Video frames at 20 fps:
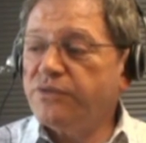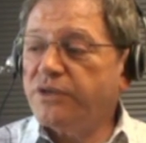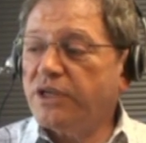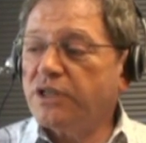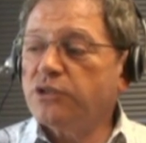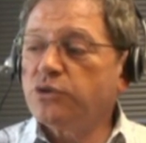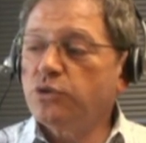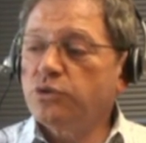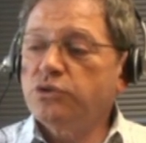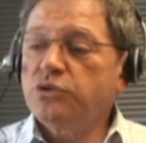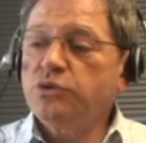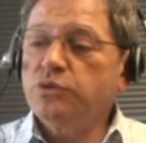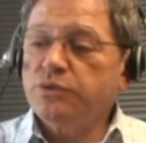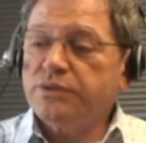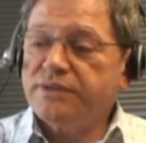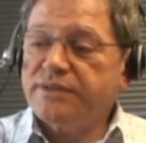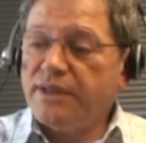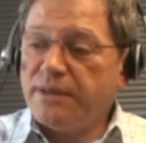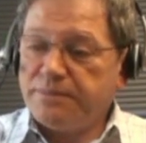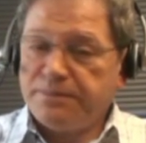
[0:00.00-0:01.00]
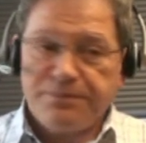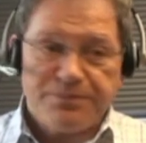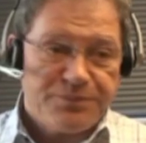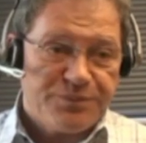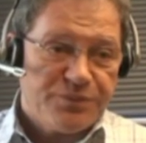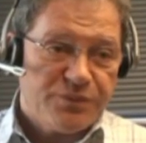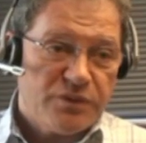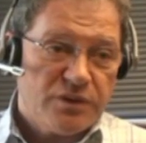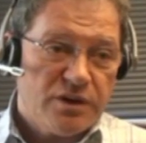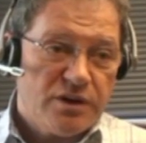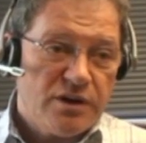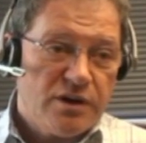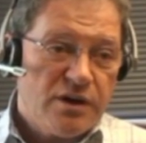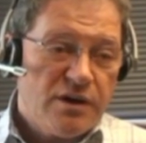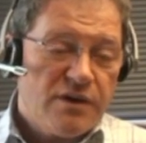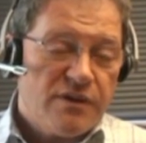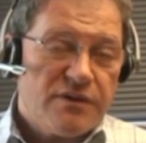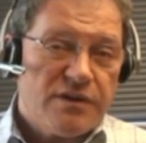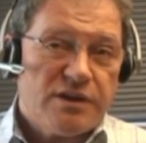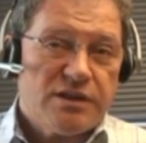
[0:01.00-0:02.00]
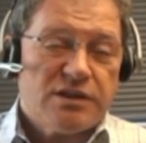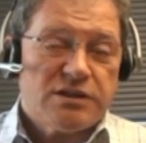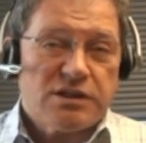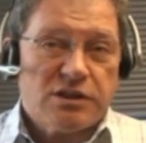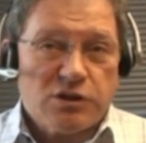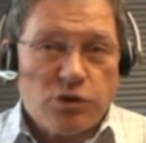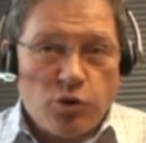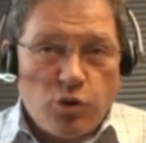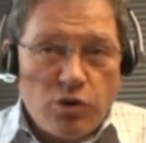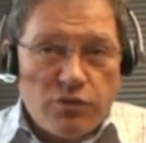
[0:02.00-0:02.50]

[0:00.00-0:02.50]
if cannot use them. That is an